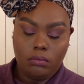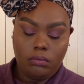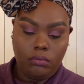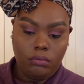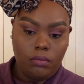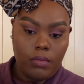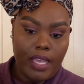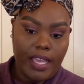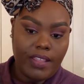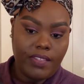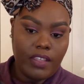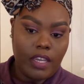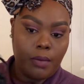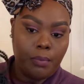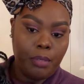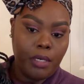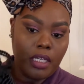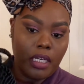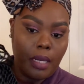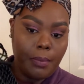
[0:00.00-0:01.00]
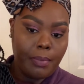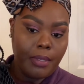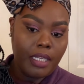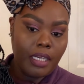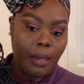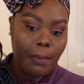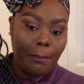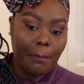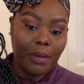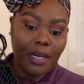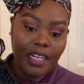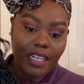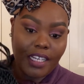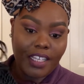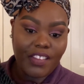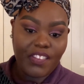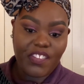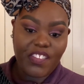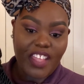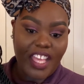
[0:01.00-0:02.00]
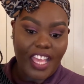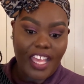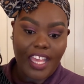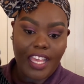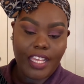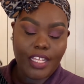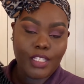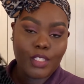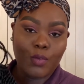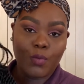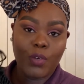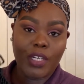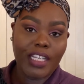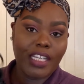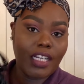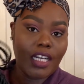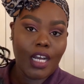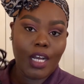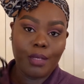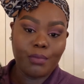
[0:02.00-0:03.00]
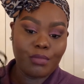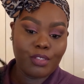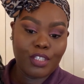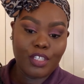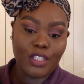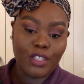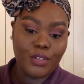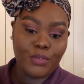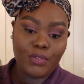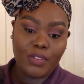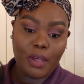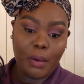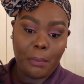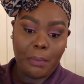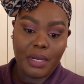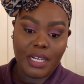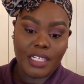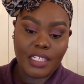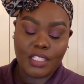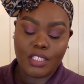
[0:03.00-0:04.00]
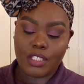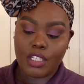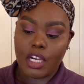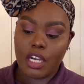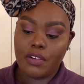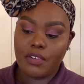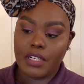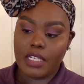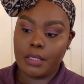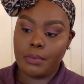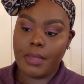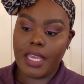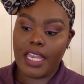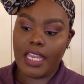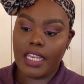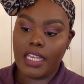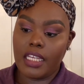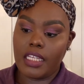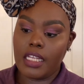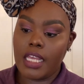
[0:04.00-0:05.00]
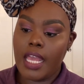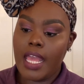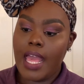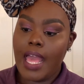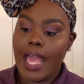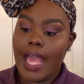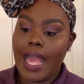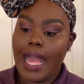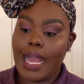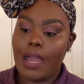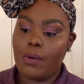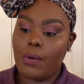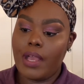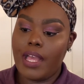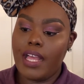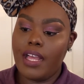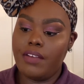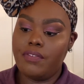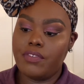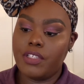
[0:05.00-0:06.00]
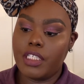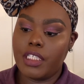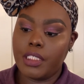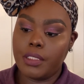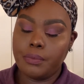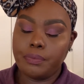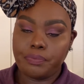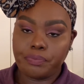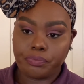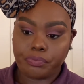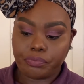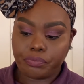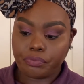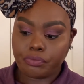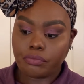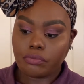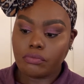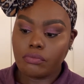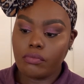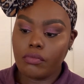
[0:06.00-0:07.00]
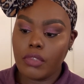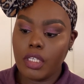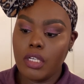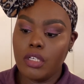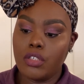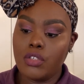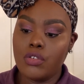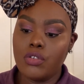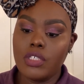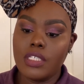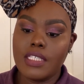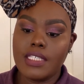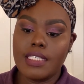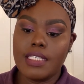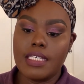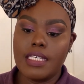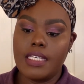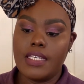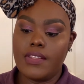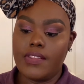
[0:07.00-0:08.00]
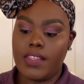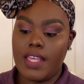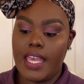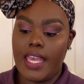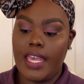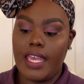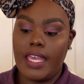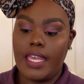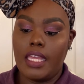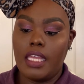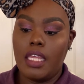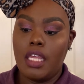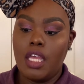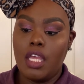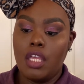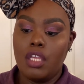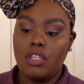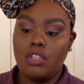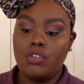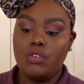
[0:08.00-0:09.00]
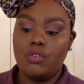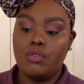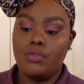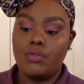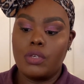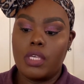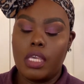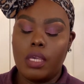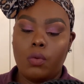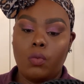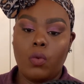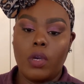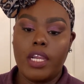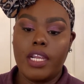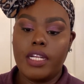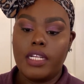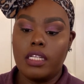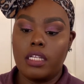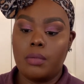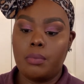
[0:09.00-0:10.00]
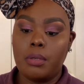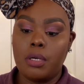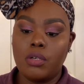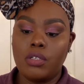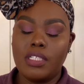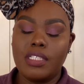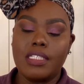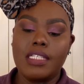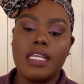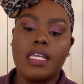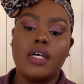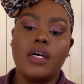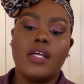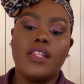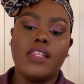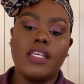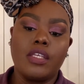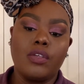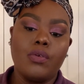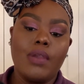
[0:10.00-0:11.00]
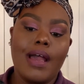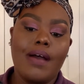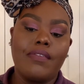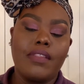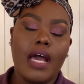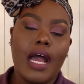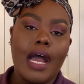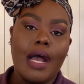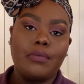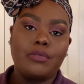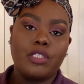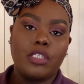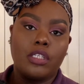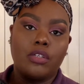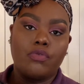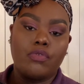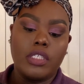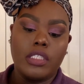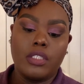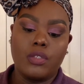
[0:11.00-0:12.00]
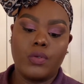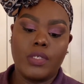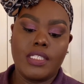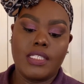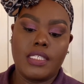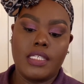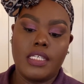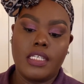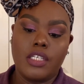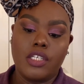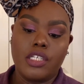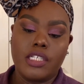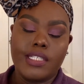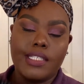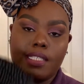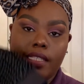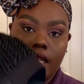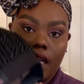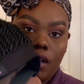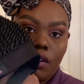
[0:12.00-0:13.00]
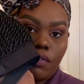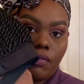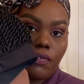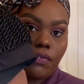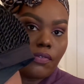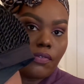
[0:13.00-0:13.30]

And they're put up in a bun that when it comes to you, the bun is already made. However, you'll see that you can wear it in a ponytail and then you have the option of retwisting it yourself.